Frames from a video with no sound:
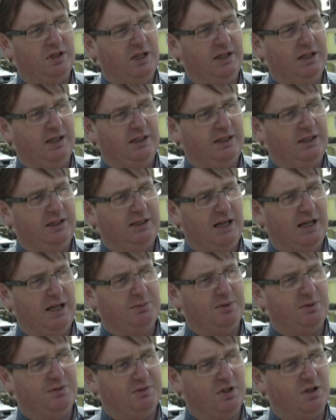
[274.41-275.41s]
in any
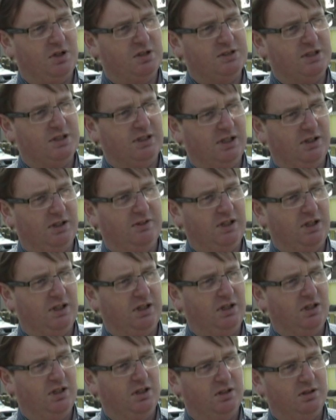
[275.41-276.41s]
type of terrorist activity.
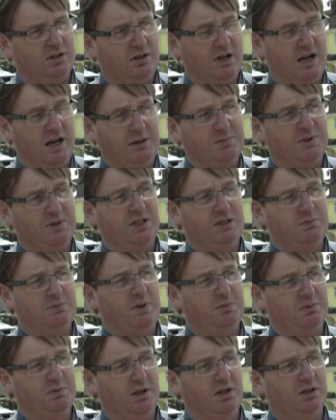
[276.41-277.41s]
They're helping these
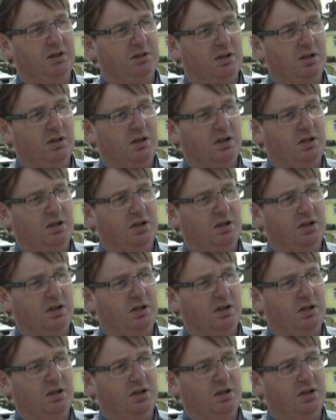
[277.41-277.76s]
people out.